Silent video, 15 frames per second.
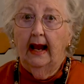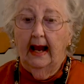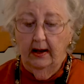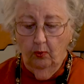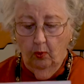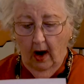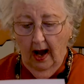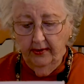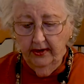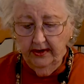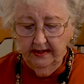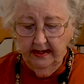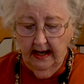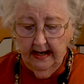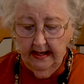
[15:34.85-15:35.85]
A
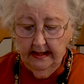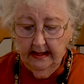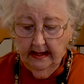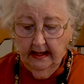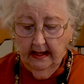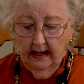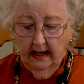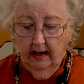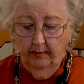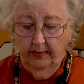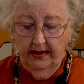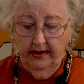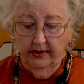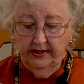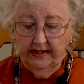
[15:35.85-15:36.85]
Wadard Knight
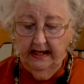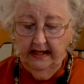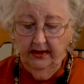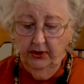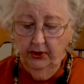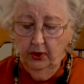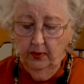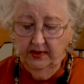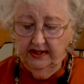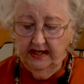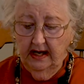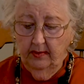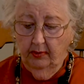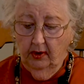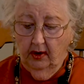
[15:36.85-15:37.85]
appears in the
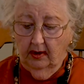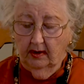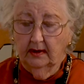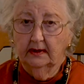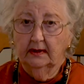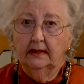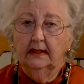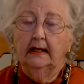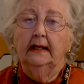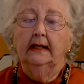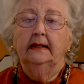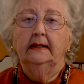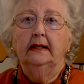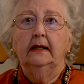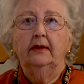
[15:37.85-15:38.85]
Domesday Book."
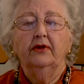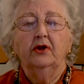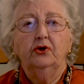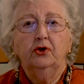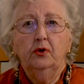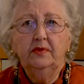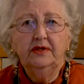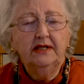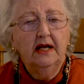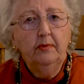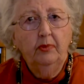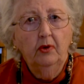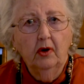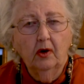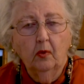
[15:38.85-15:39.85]
Now, the Domesday
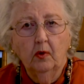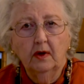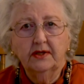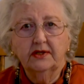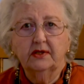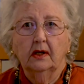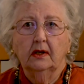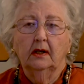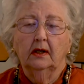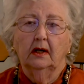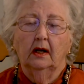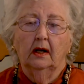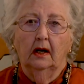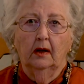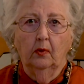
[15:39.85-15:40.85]
Book was
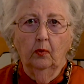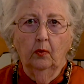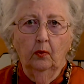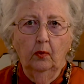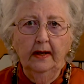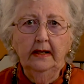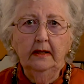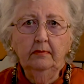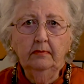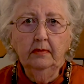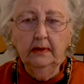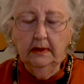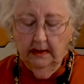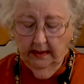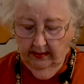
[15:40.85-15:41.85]
William
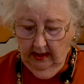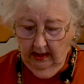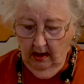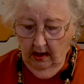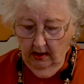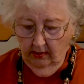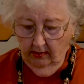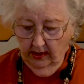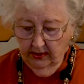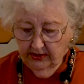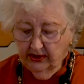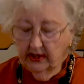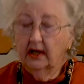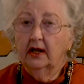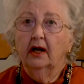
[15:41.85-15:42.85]
the
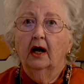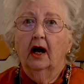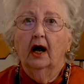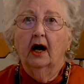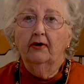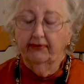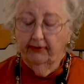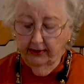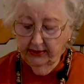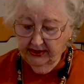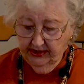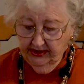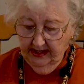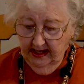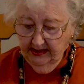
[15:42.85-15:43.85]
Conqueror's
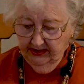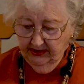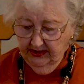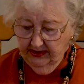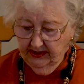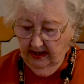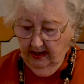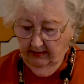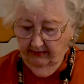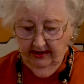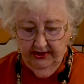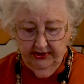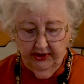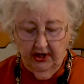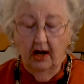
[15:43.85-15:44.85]
first census of
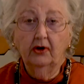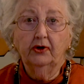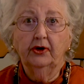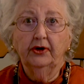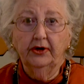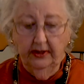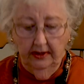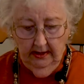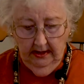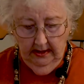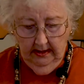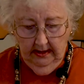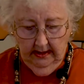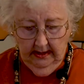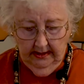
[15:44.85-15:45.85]
his conquered
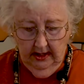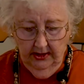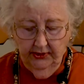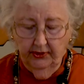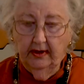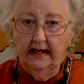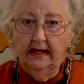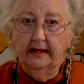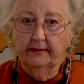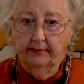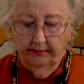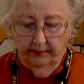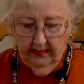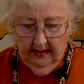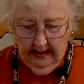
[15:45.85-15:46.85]
country,
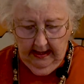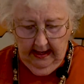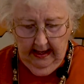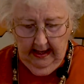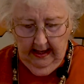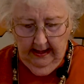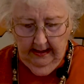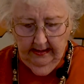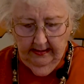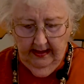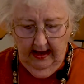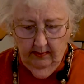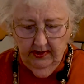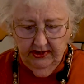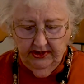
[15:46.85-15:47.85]
and
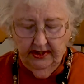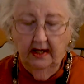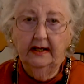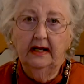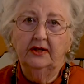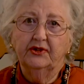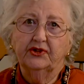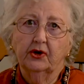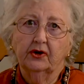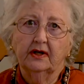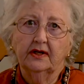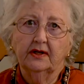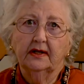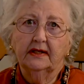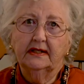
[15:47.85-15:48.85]
that was done in
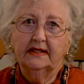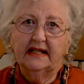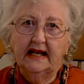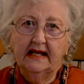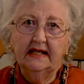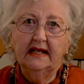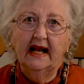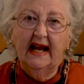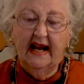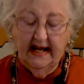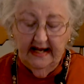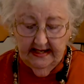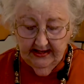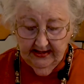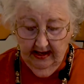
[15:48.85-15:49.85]
circa
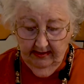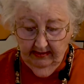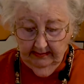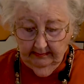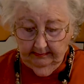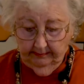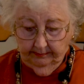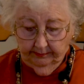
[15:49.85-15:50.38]
1087.